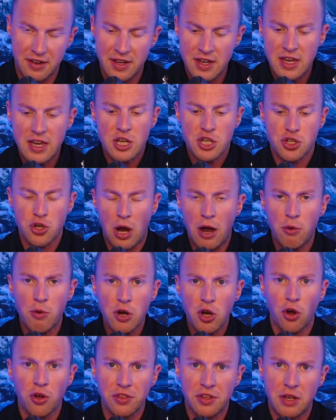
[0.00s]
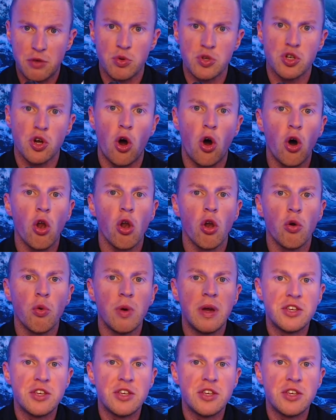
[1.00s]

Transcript: So our content was always